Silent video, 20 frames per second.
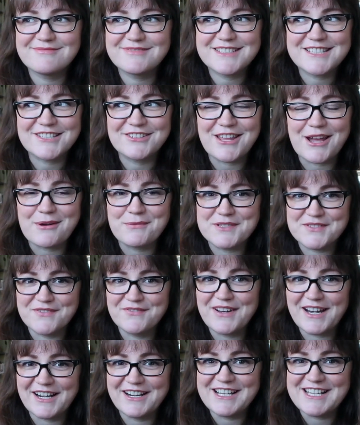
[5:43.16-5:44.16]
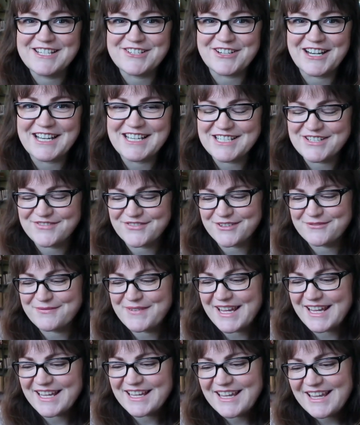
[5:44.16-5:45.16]
So that was very strange for
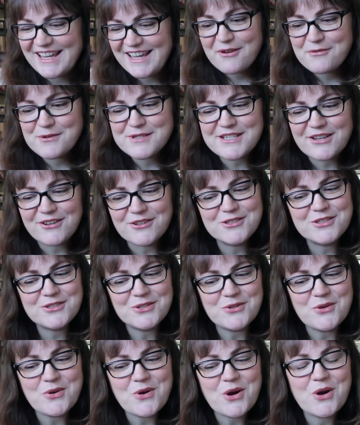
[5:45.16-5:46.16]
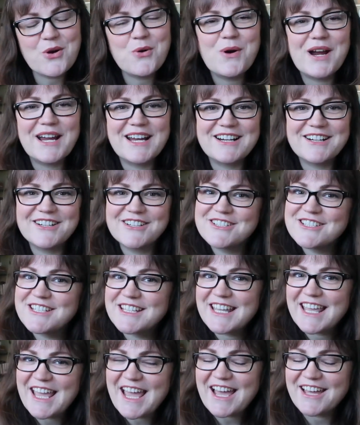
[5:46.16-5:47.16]
me. I was also quicker to
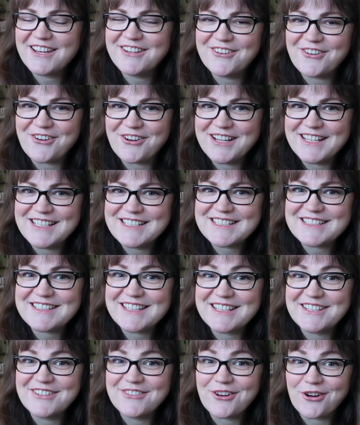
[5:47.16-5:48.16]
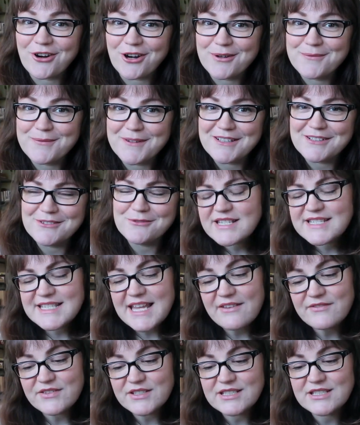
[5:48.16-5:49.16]
get annoyed than normal.
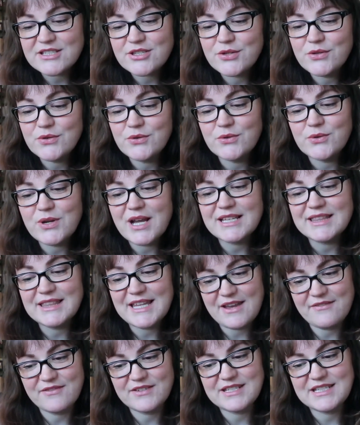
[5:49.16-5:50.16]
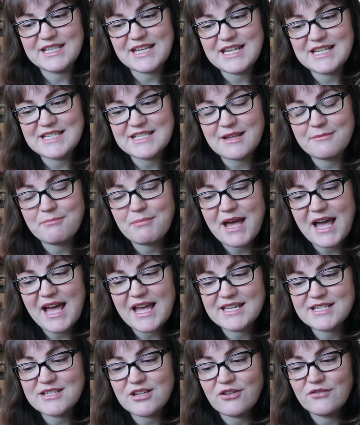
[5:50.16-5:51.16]
7 to 11 days
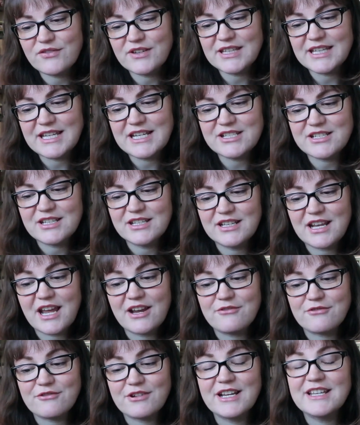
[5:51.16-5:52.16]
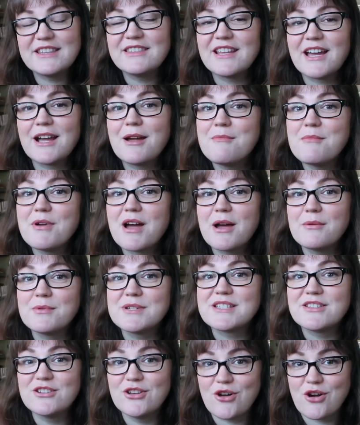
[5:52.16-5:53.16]
past ovulation, I've written that I
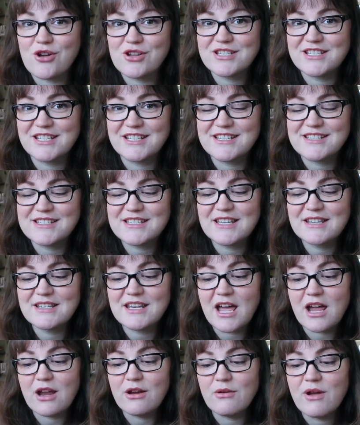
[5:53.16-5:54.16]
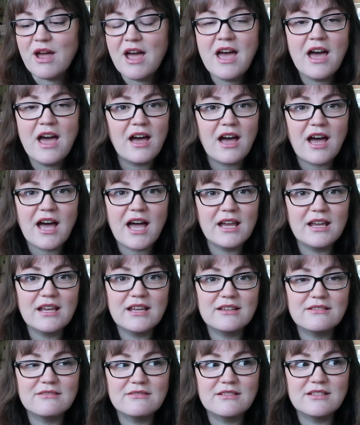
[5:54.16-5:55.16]
was nauseous. Now,
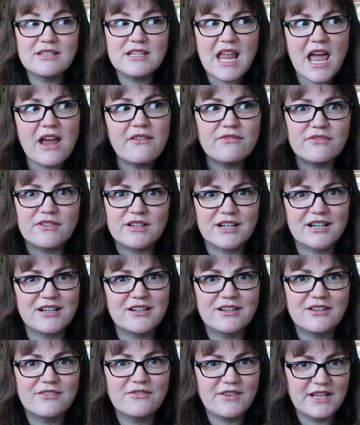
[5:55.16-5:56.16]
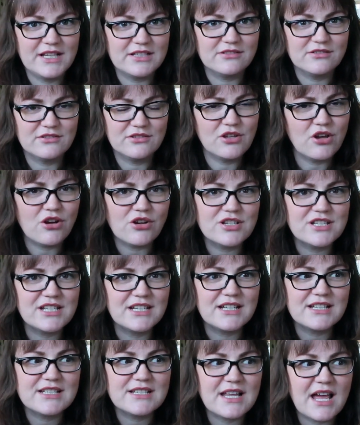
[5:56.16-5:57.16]
I never feel
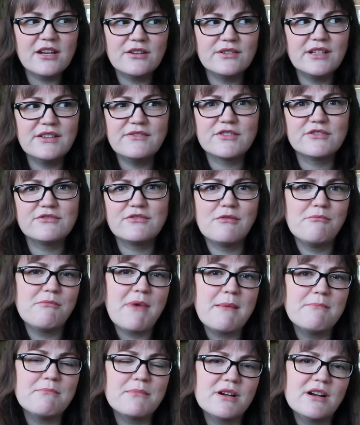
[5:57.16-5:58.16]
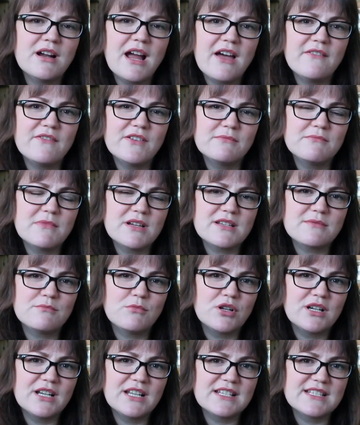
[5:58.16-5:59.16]
nauseous. I don't even remember having much
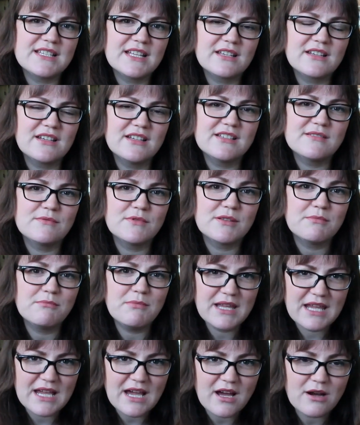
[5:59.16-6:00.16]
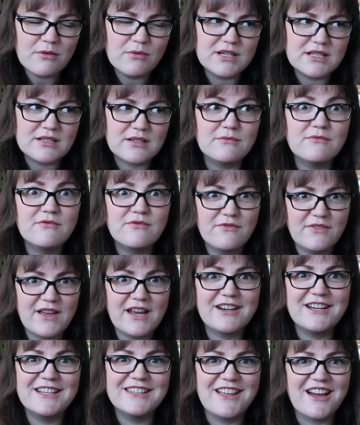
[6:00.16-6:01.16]
morning sickness with Mia, which I'm
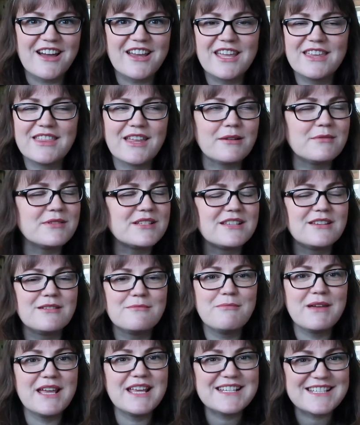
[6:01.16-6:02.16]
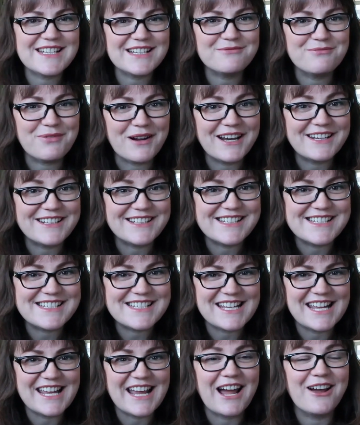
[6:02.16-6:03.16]
very lucky. That was an amazing pregnancy.